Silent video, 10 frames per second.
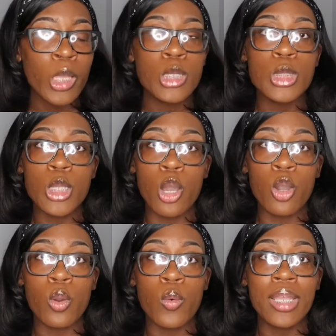
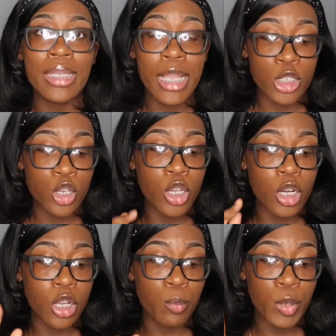so yes you're
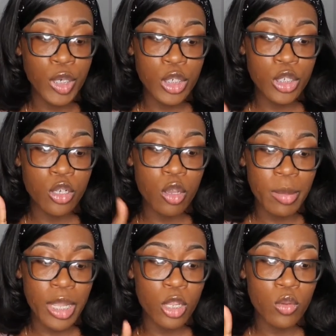gonna purchase your domain and